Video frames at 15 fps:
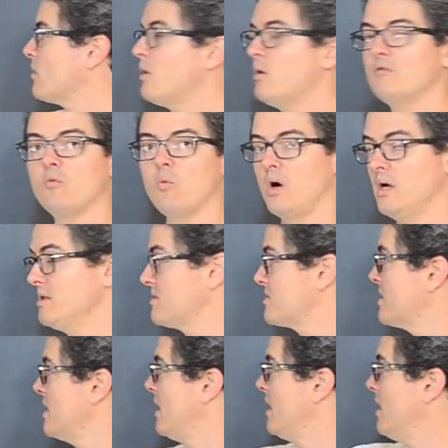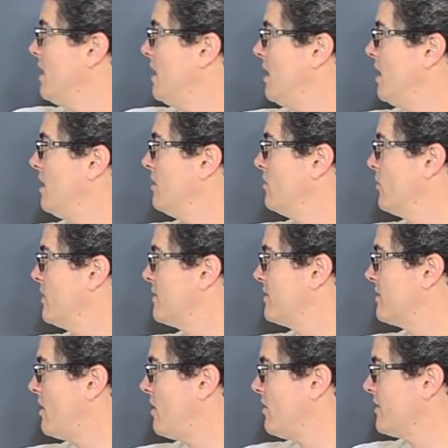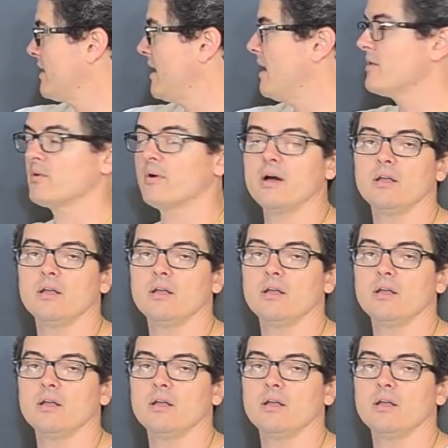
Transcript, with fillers: row of 1s with all the other